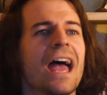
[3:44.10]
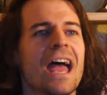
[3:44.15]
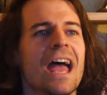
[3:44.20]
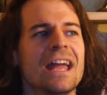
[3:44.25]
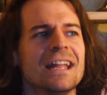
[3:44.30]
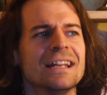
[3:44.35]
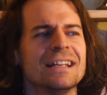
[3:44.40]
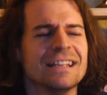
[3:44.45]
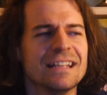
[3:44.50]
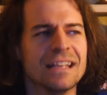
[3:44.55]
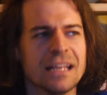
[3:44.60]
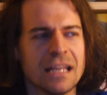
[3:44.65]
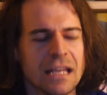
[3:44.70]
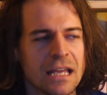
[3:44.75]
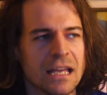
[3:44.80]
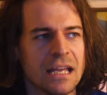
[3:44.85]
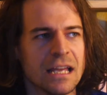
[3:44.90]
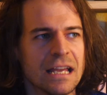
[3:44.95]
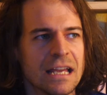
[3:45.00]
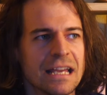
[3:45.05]
And
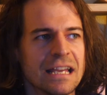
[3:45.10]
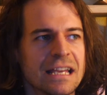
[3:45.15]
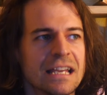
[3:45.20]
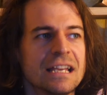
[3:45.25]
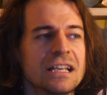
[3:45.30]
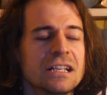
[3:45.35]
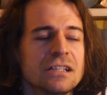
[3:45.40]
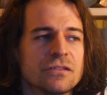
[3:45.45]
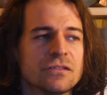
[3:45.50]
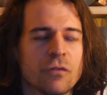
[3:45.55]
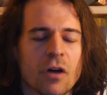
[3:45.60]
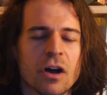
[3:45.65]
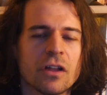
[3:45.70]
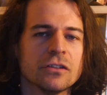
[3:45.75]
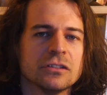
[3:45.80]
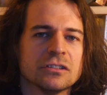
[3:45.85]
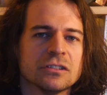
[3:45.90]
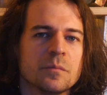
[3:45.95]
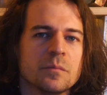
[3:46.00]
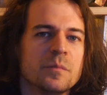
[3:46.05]
his
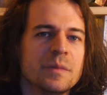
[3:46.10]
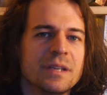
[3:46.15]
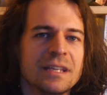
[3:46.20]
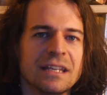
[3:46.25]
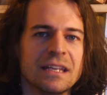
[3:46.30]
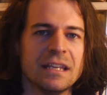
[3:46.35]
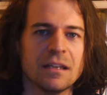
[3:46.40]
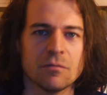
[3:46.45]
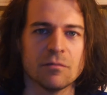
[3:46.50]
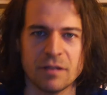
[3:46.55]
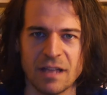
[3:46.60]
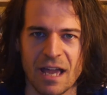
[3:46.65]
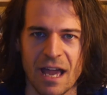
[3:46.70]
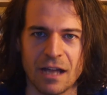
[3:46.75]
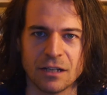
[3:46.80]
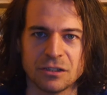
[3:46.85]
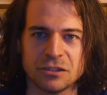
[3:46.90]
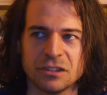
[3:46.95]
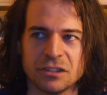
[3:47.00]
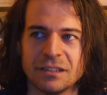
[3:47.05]
father's immediate
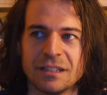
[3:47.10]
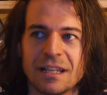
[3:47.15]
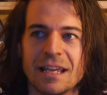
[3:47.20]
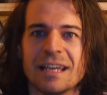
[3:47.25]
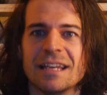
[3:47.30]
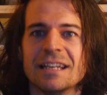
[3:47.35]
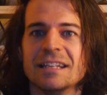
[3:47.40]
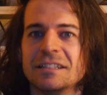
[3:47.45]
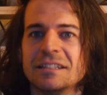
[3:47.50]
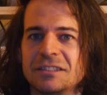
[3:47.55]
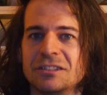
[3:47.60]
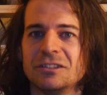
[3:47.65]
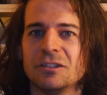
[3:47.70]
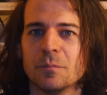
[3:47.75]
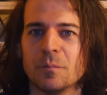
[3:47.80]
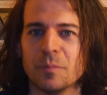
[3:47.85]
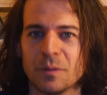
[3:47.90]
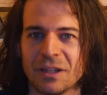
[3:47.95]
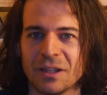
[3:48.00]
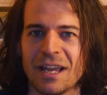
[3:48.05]
reaction is to
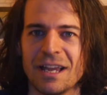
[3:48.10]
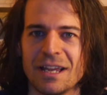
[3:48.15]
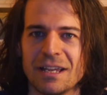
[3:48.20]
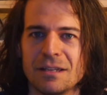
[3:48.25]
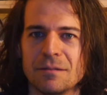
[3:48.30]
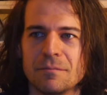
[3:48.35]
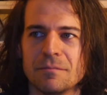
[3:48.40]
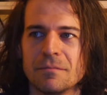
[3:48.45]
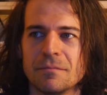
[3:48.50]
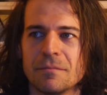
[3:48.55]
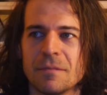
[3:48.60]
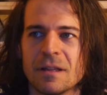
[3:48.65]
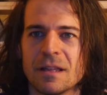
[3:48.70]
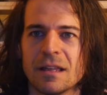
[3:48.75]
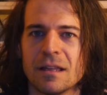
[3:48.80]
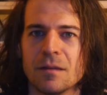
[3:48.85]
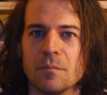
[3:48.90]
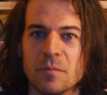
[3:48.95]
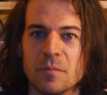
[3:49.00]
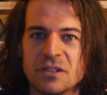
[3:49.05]
blame
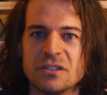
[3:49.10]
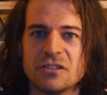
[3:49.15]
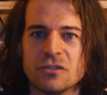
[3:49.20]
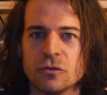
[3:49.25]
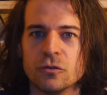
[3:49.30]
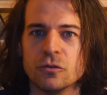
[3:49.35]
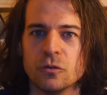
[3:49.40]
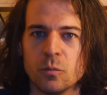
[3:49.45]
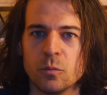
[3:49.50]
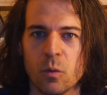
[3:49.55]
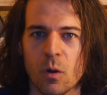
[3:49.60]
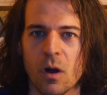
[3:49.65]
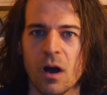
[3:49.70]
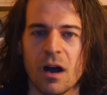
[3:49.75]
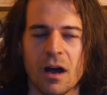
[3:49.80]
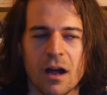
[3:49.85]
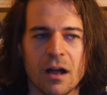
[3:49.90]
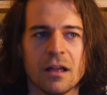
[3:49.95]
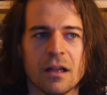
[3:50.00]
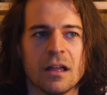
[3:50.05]
Mr.
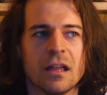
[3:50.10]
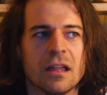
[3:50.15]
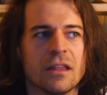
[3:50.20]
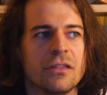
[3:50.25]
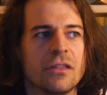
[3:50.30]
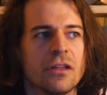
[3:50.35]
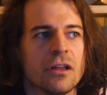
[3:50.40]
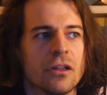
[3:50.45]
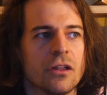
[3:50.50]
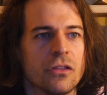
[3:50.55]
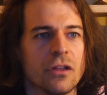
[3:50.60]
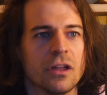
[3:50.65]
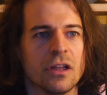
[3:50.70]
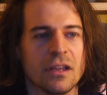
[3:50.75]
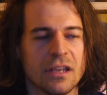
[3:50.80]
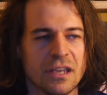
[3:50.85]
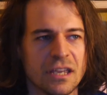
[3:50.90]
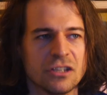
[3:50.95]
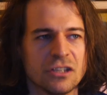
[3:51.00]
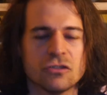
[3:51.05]
Dubois,
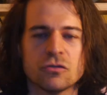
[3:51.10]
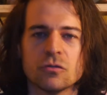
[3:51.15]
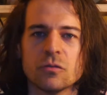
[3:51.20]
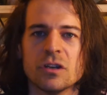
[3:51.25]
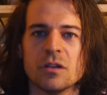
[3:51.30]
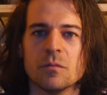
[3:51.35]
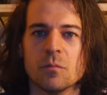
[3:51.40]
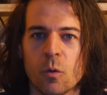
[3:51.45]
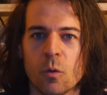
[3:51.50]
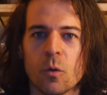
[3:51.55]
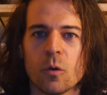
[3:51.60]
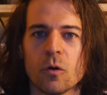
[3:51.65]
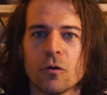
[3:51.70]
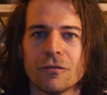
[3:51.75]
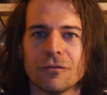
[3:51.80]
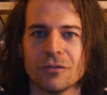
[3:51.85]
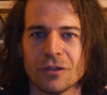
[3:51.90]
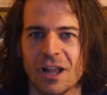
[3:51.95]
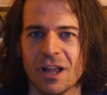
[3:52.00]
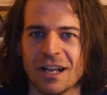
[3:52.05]
the history and moral
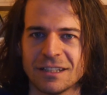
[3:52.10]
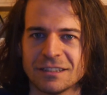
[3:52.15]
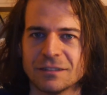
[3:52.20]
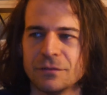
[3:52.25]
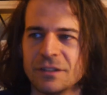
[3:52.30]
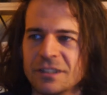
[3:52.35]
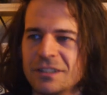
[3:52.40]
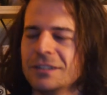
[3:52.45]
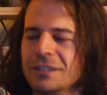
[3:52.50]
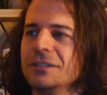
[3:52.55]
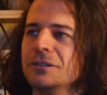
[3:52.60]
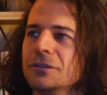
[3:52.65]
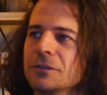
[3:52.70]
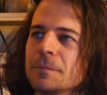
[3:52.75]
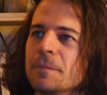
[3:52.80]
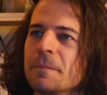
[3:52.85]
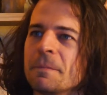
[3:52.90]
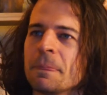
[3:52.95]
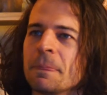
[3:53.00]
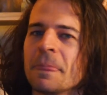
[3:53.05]
philosophy teacher.